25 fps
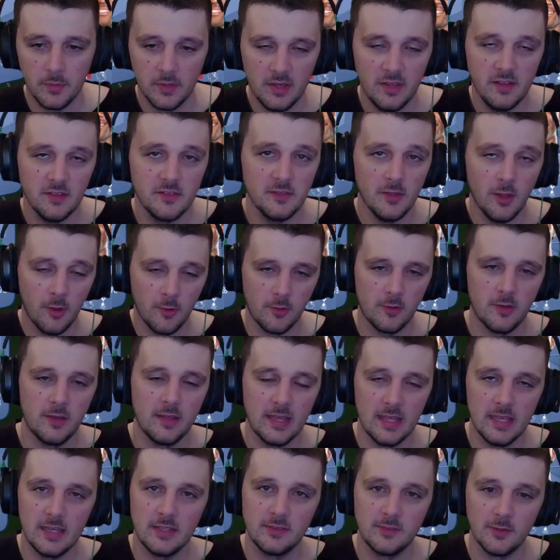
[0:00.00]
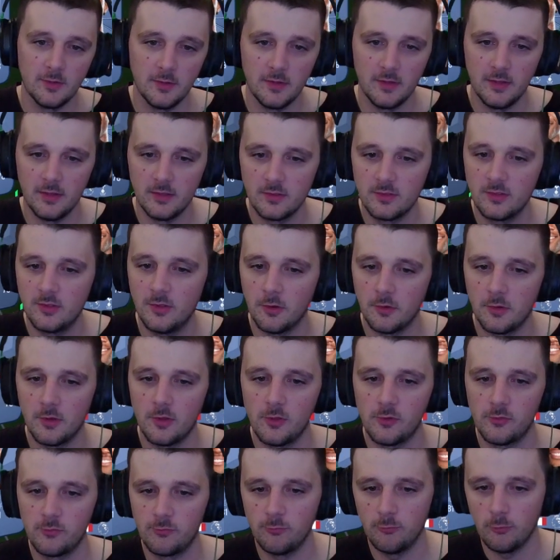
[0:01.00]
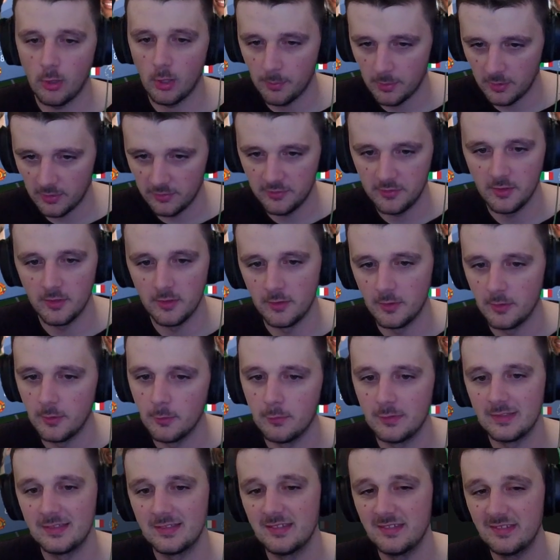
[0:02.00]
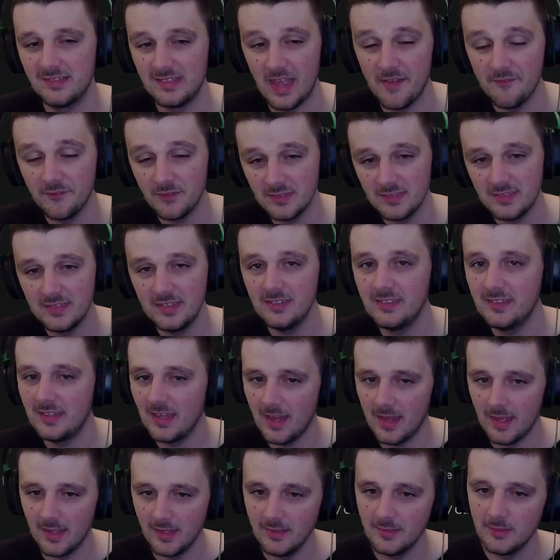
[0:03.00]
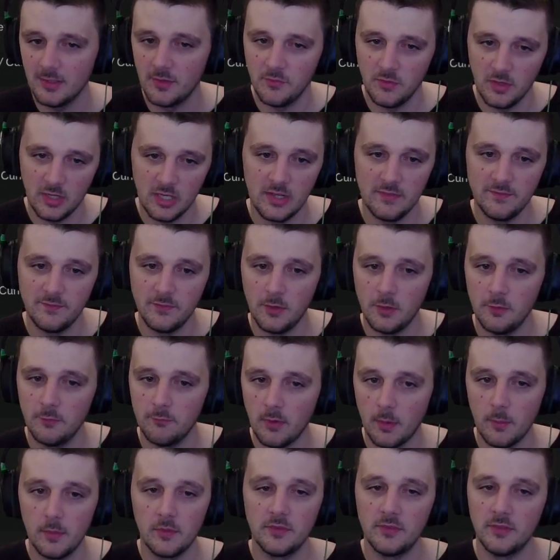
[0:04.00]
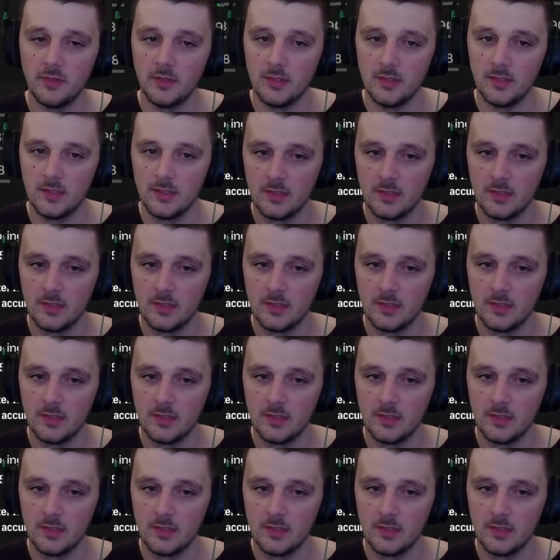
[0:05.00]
he's not going to get it done as good as Robertson, who is 70k. So if you can afford Robertson,